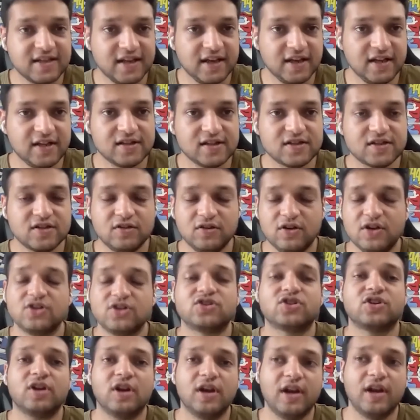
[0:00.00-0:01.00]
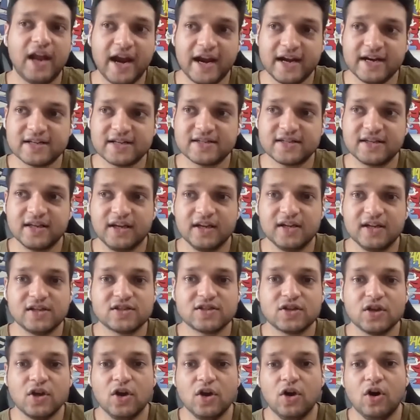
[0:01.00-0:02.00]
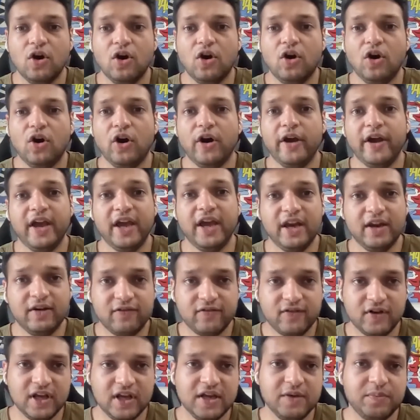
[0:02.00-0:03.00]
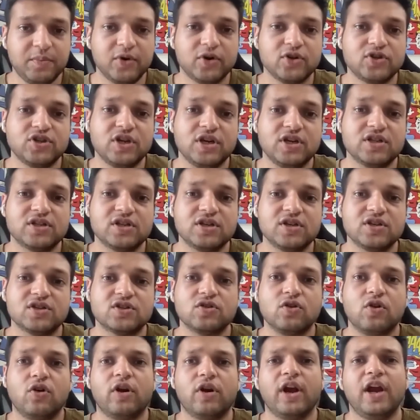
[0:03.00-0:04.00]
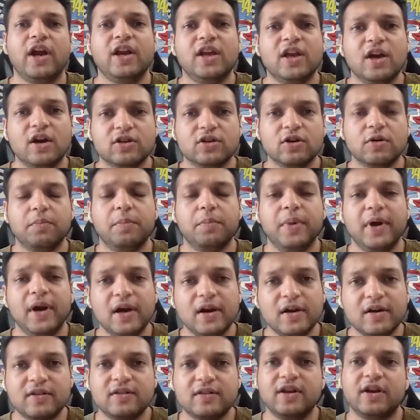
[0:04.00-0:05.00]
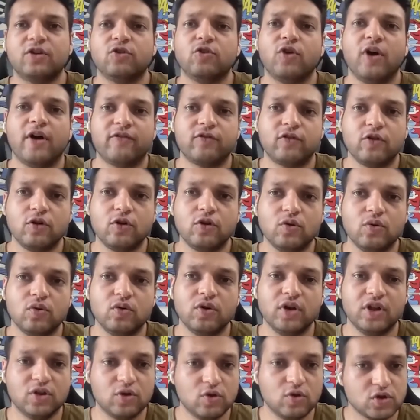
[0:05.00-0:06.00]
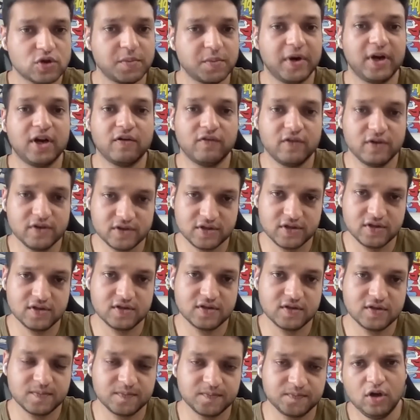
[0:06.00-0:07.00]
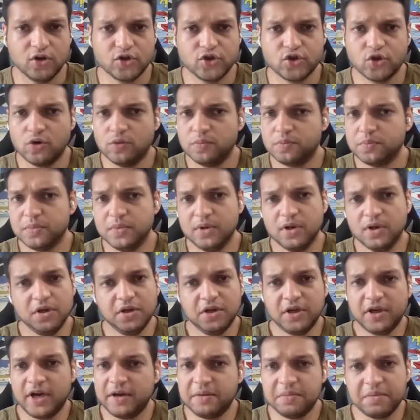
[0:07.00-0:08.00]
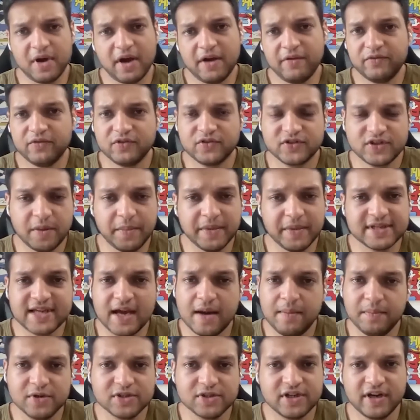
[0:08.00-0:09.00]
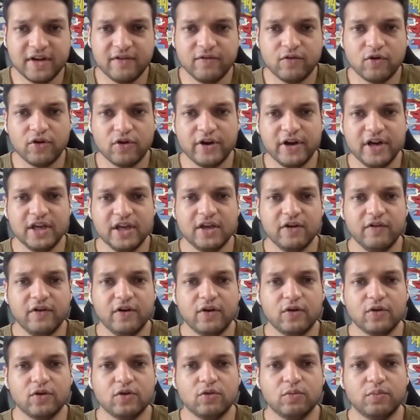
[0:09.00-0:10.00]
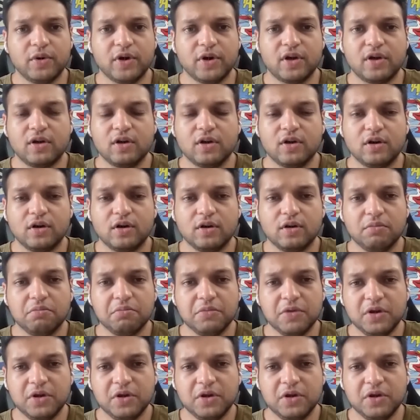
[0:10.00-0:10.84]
sales, digital land sales, NFT purchases, or any other build that you have to do in those metaverses. Some examples that I've already given to you, but